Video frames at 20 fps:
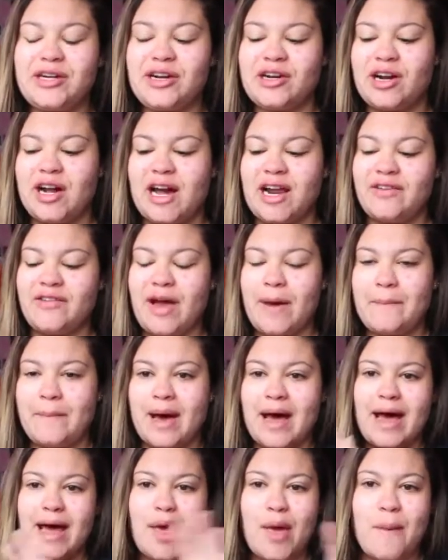You're kind of at
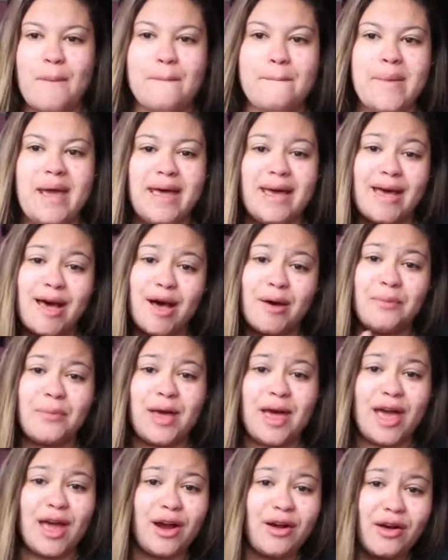my makeup
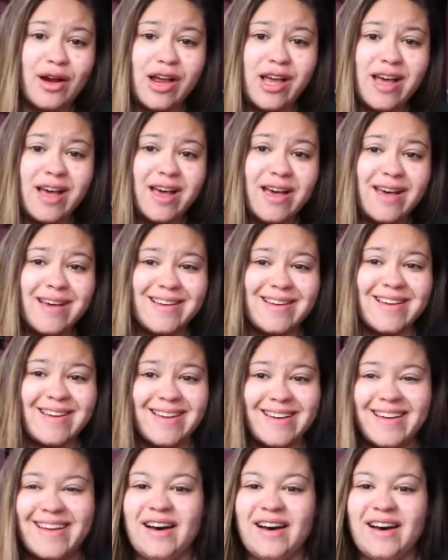area.